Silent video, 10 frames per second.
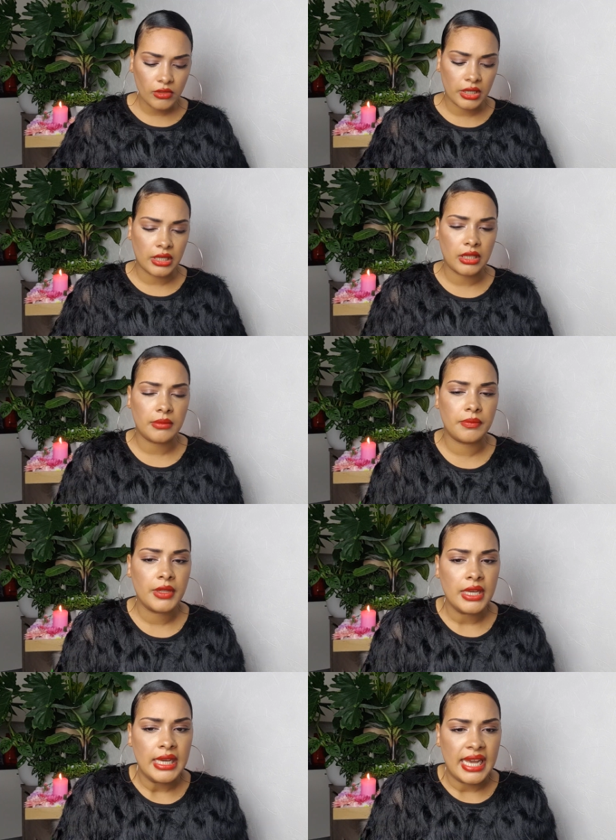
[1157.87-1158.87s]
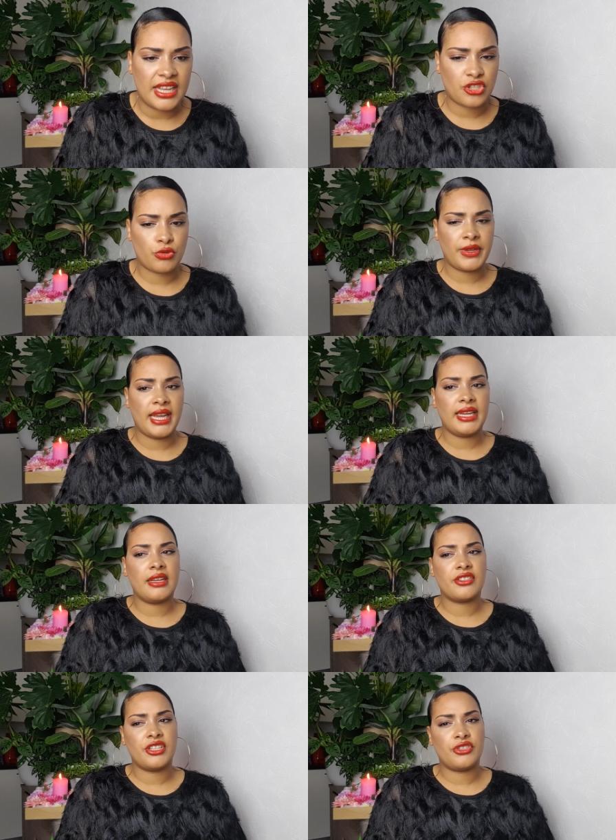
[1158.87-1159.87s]
um, has creating
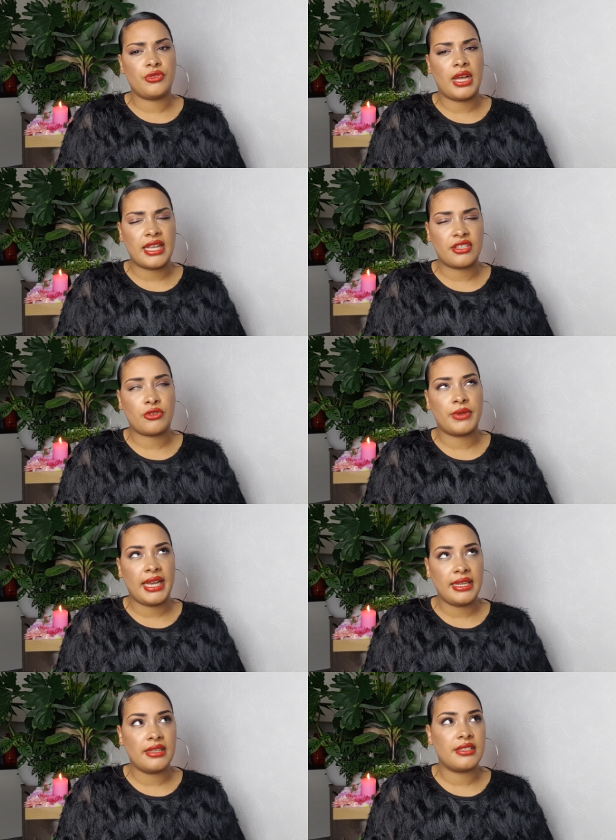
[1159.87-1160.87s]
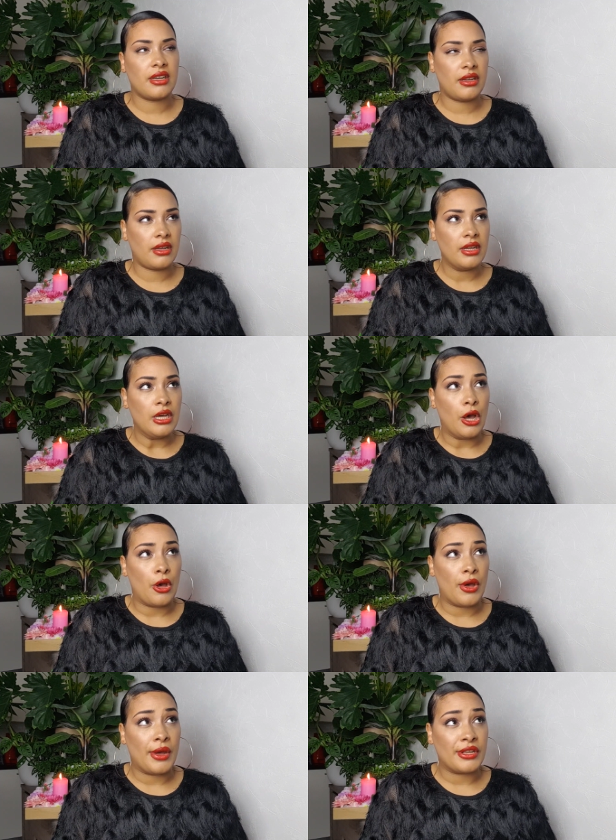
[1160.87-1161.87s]
a situ has created a,
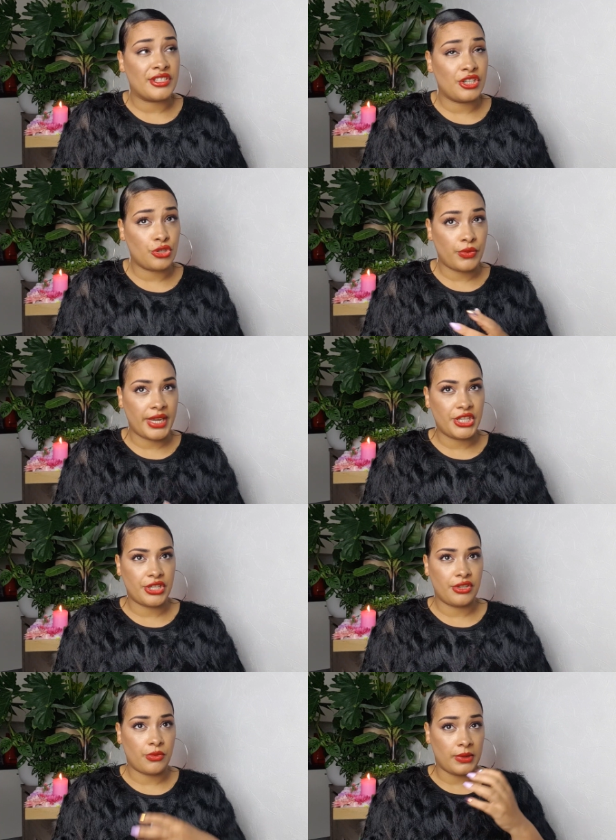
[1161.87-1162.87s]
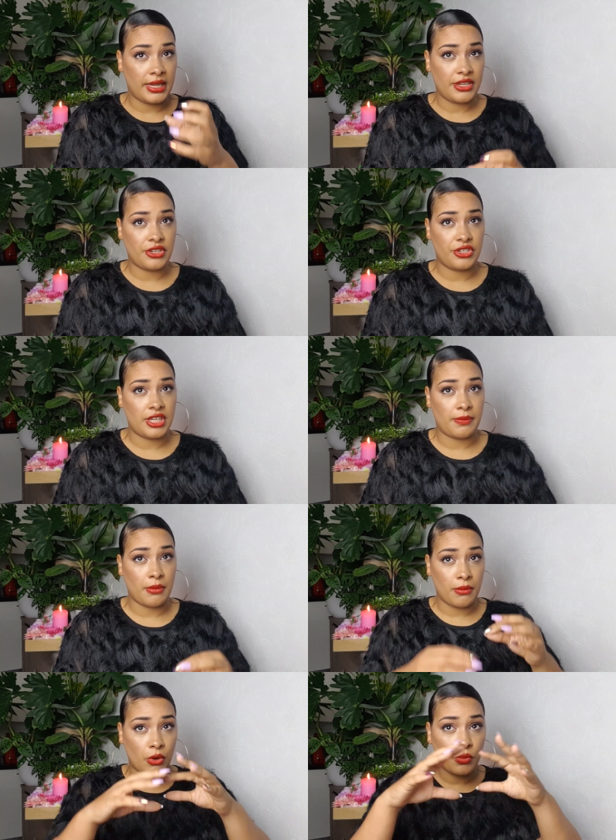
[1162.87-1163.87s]
a, situation, a relationship, a
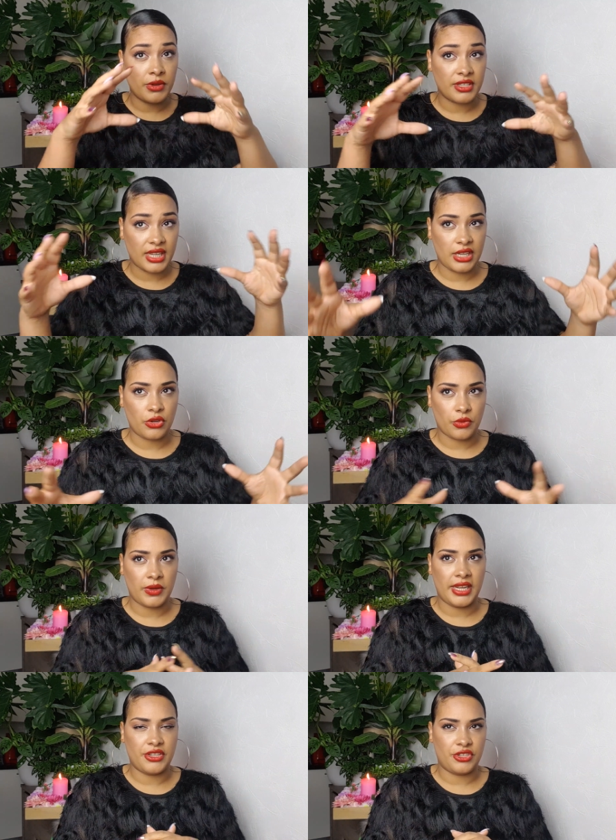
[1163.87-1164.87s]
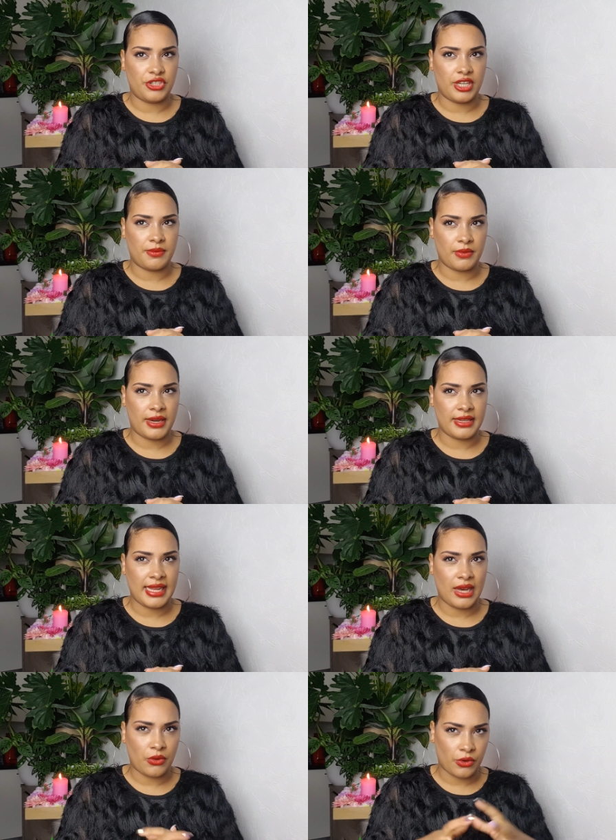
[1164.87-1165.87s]
moment in your relationships right
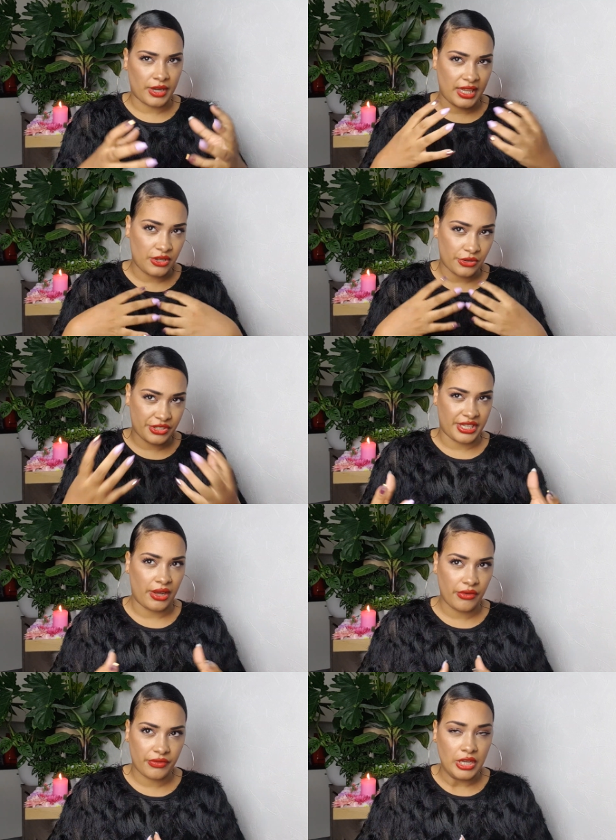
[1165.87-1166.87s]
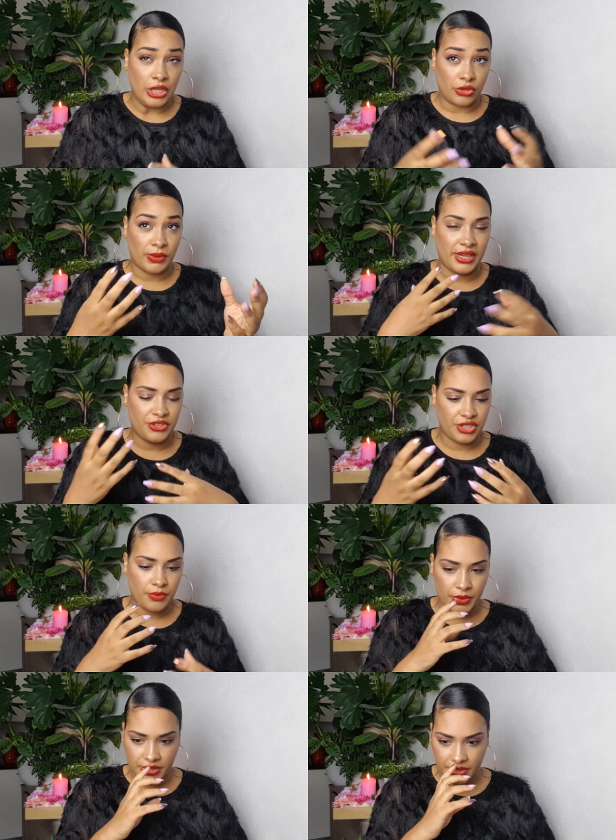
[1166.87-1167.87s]
now or in yourself, the
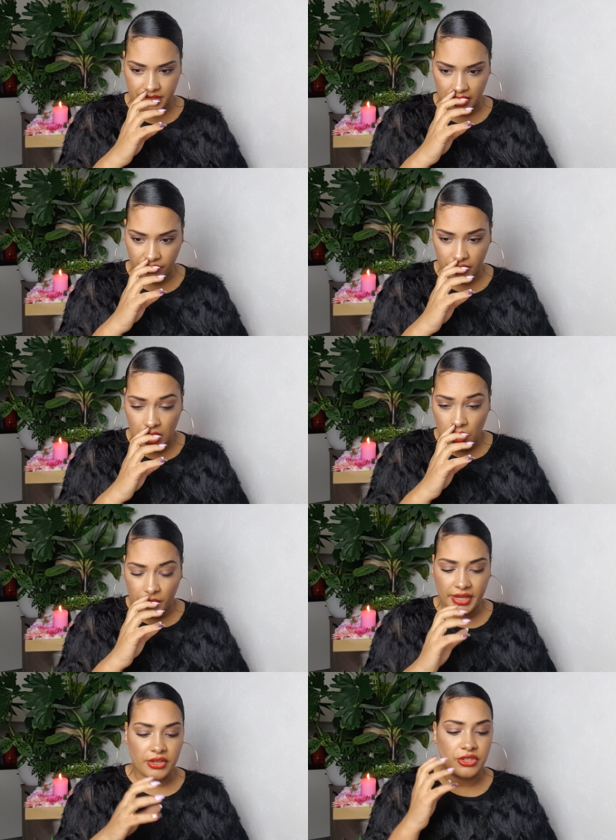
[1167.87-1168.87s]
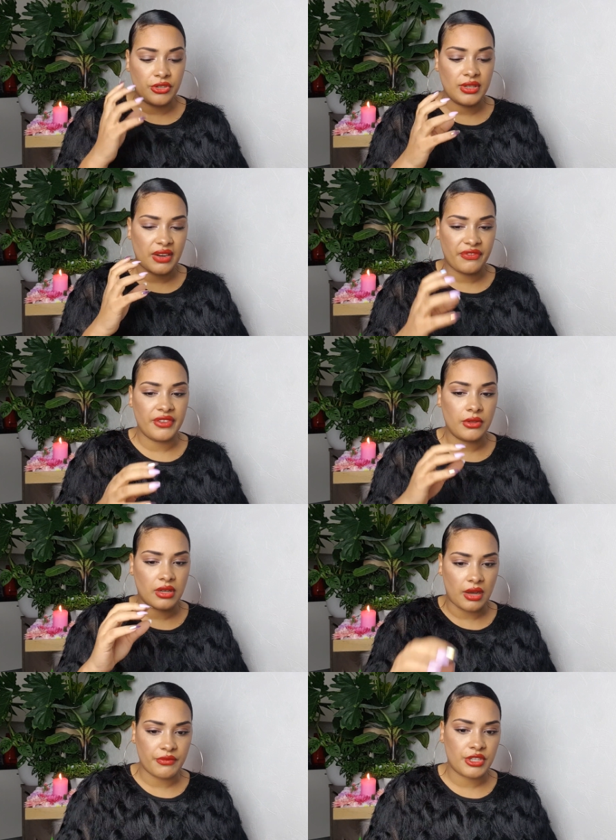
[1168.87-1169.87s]
relationship with yourself, where you do not feel
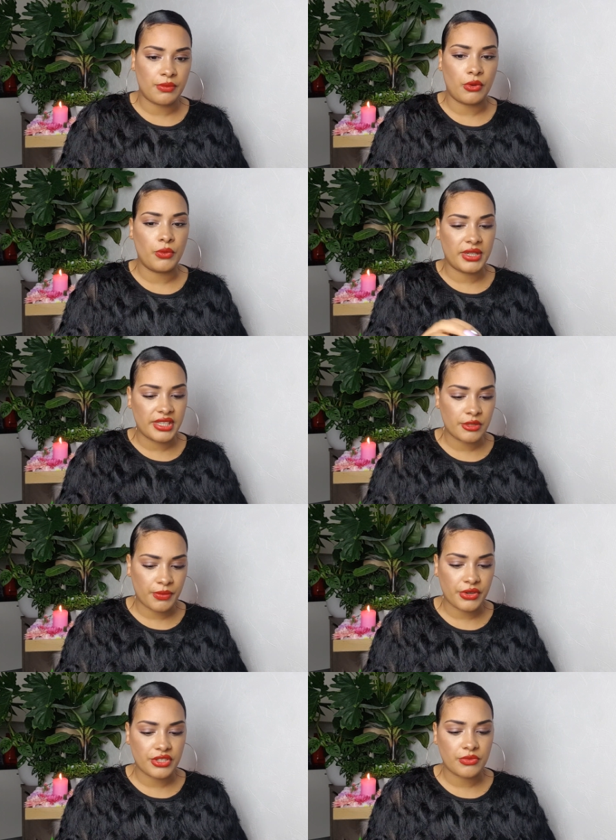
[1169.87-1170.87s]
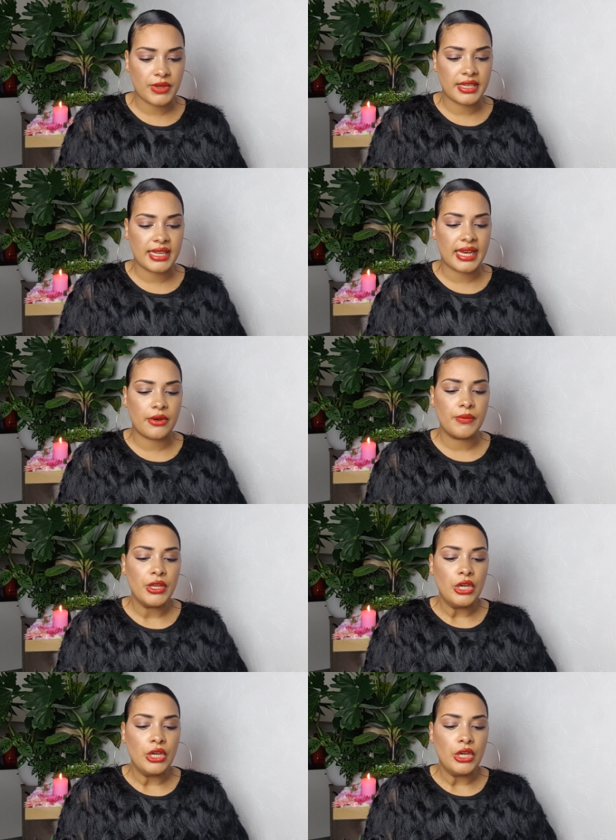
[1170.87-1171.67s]
comfortable with this person right now,